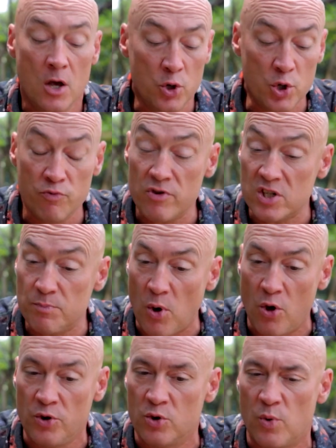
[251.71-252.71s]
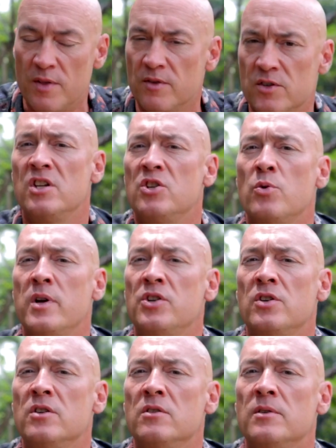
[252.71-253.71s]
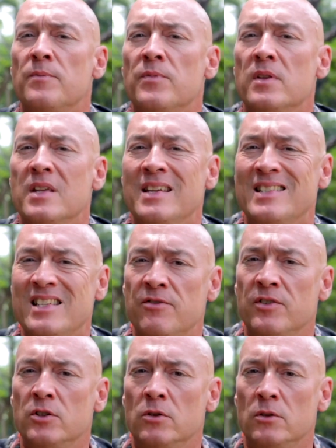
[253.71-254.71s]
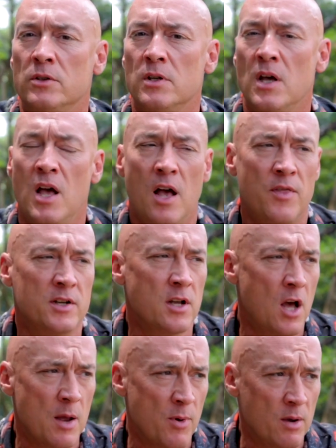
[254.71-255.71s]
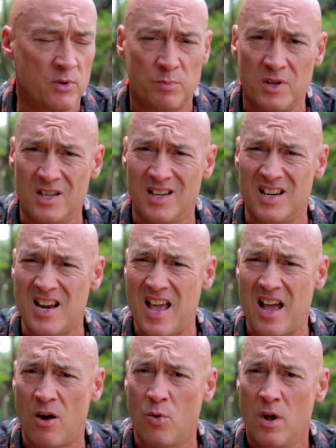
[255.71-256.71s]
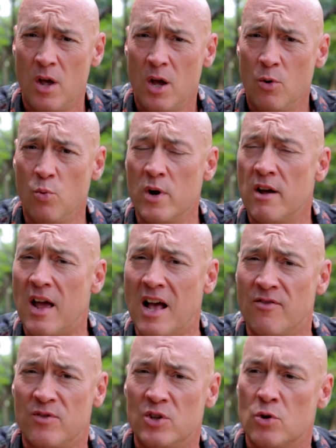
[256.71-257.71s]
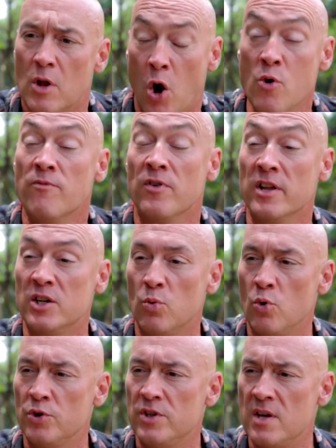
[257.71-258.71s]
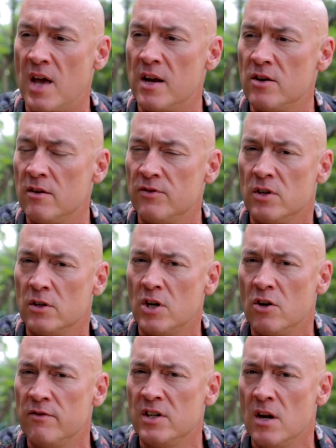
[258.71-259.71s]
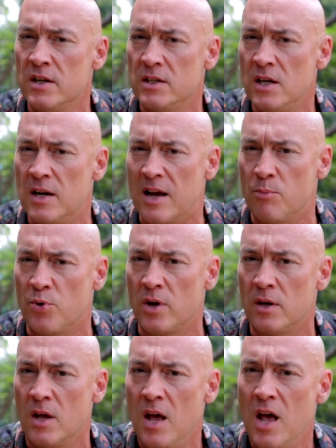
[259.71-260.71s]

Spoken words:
who can respond when the situation is difficult. The time I'm speaking now, we're hopefully towards the end of the COVID-19 outbreak,